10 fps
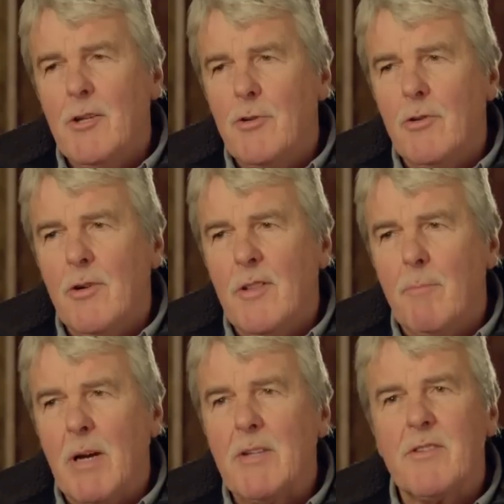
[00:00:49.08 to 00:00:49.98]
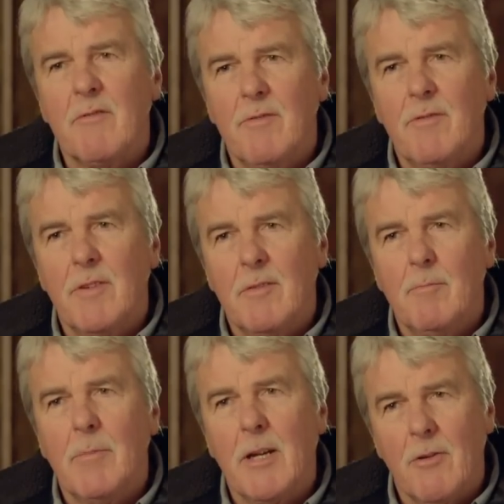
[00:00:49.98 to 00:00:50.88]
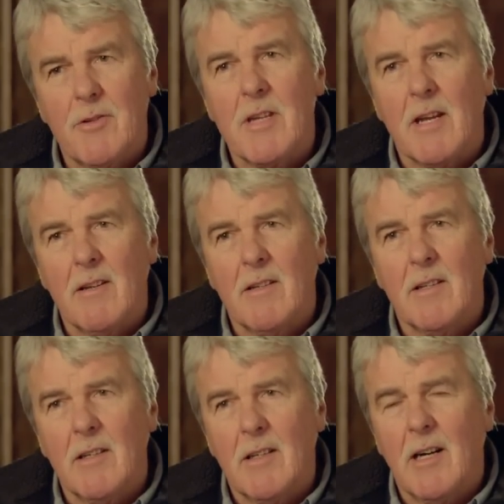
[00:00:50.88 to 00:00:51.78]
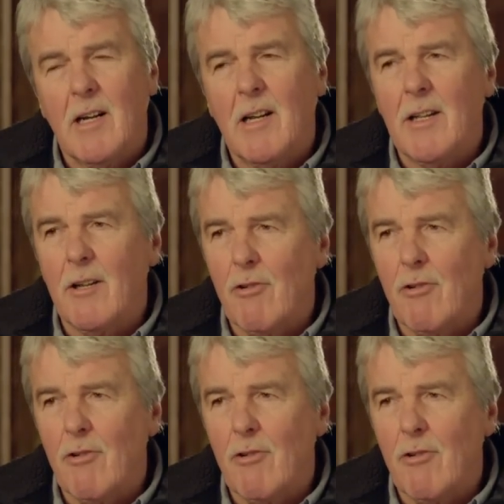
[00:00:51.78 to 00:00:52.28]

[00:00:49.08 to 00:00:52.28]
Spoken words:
enjoyed the buzz of being on set. I like the